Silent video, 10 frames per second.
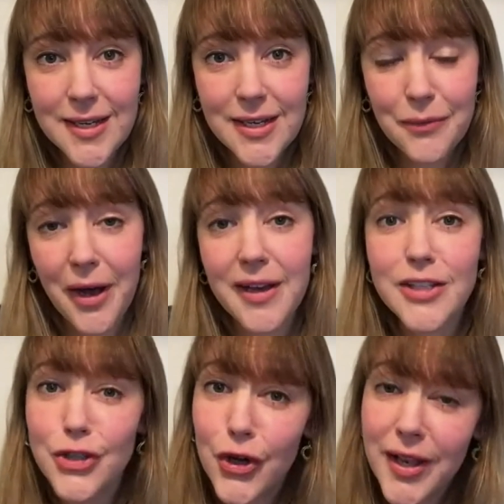Well, it
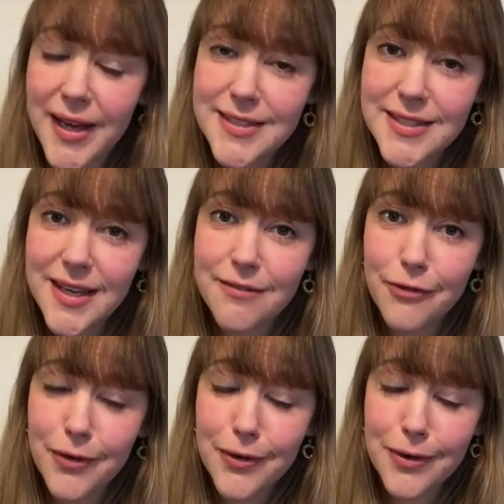took less
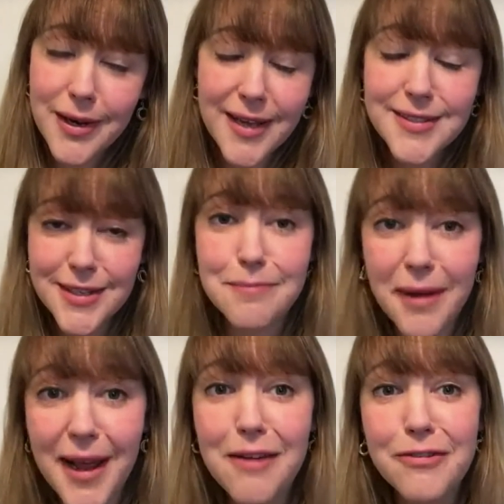than a
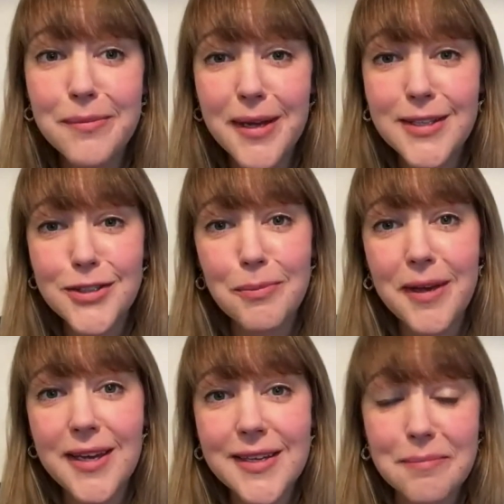minute for me to
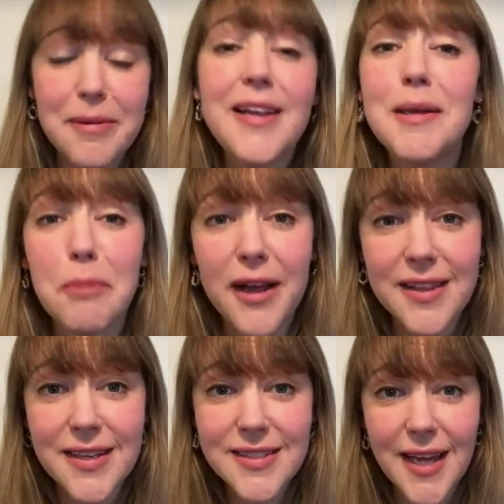be completely
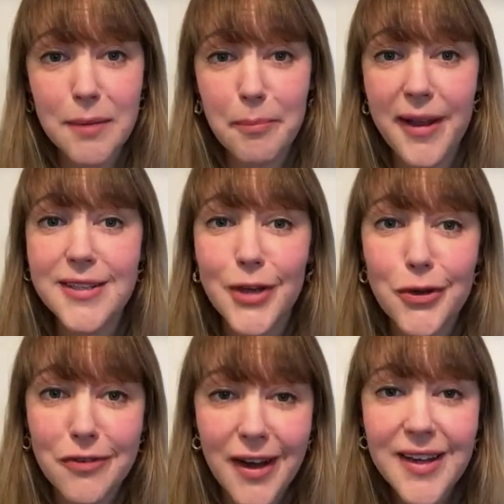breathless and bent
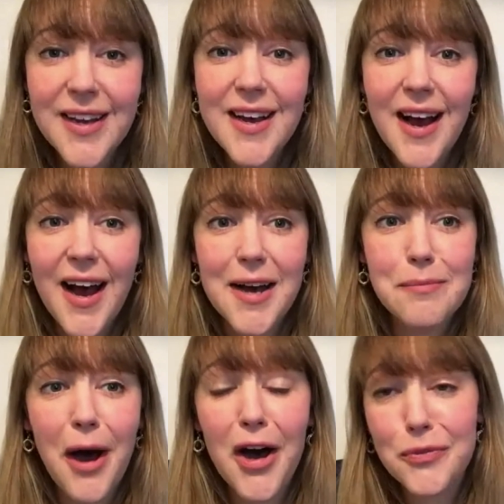over
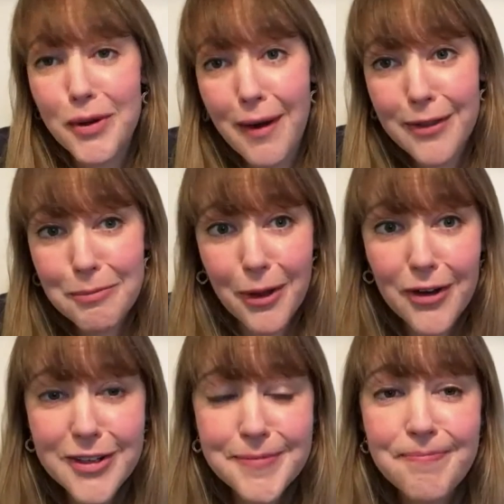halfway around the
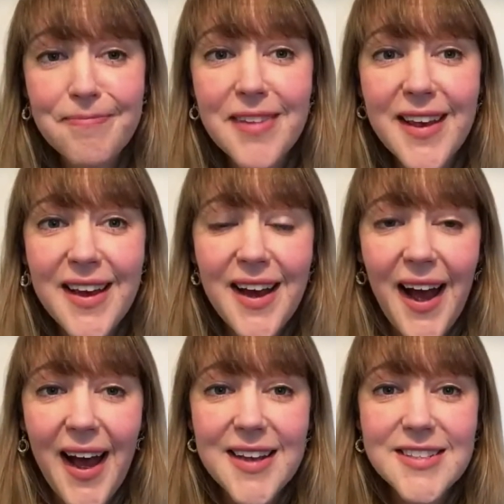block.
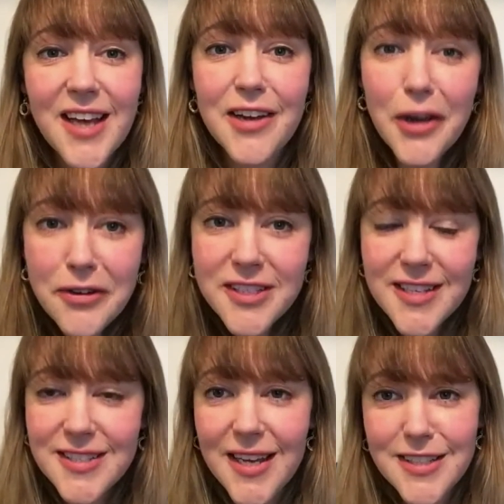And I
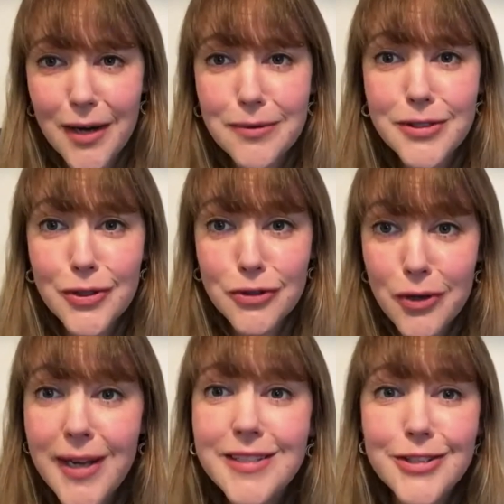noticed as I was sort of
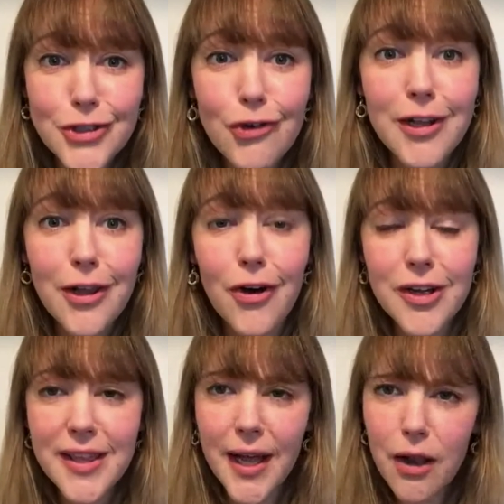trying to jog along
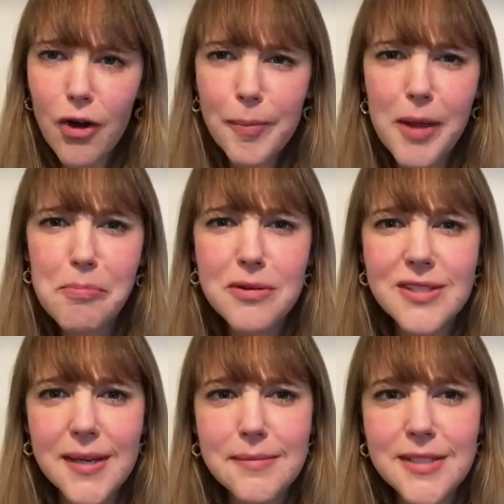that a lot of people
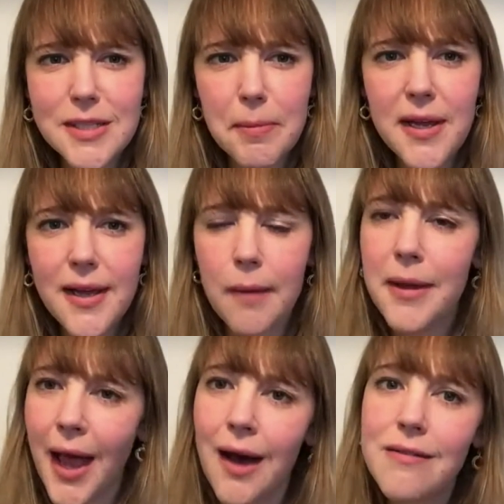seemed to be coming
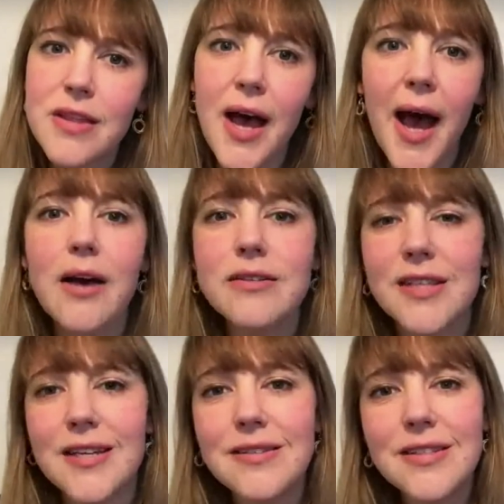out of their
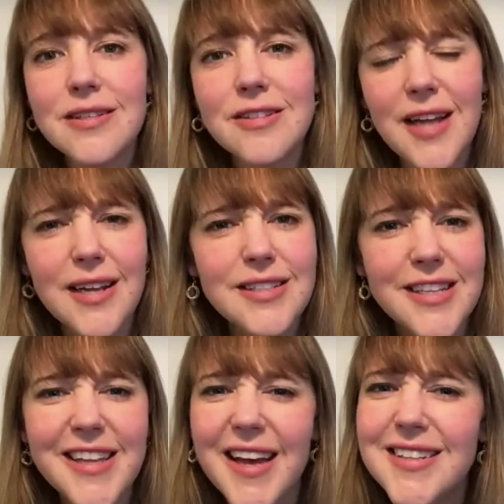houses to stand at
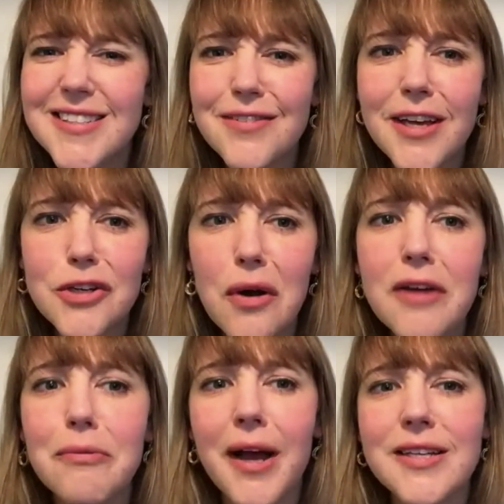the ends of their
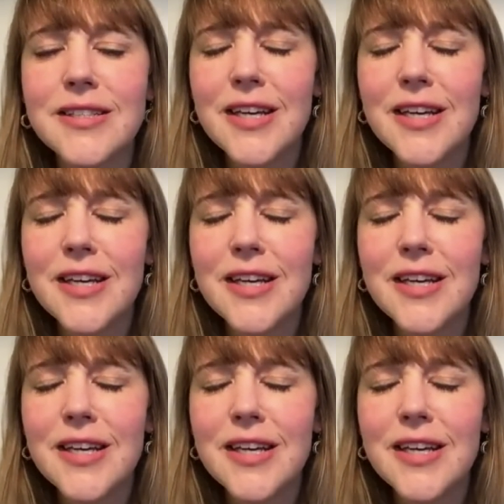driveways.